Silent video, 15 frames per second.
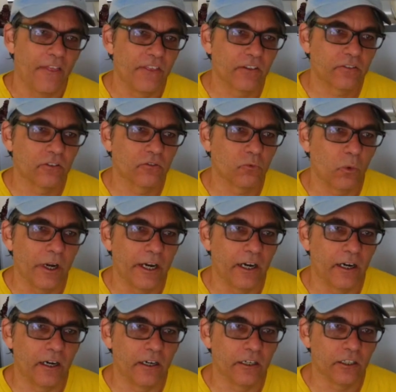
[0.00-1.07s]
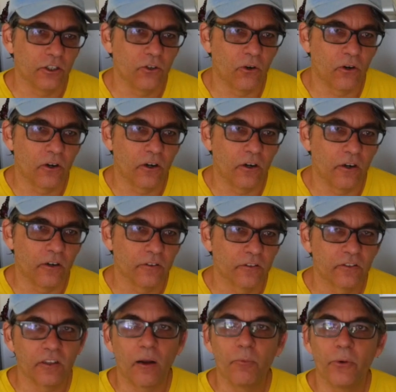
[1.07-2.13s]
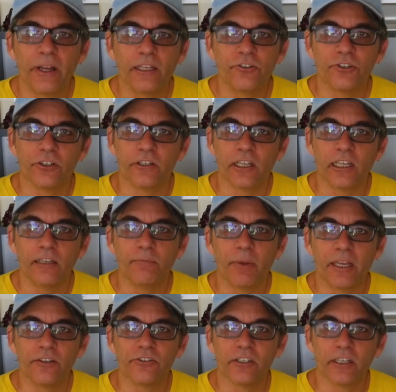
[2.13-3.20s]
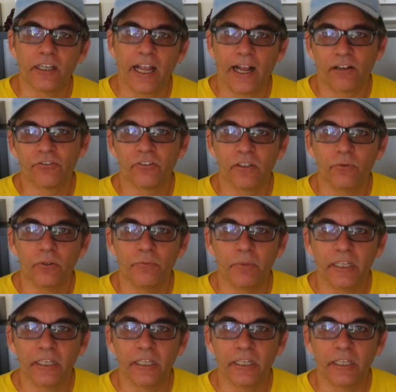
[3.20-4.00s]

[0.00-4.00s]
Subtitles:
And this is where your subway journey in Beijing actually would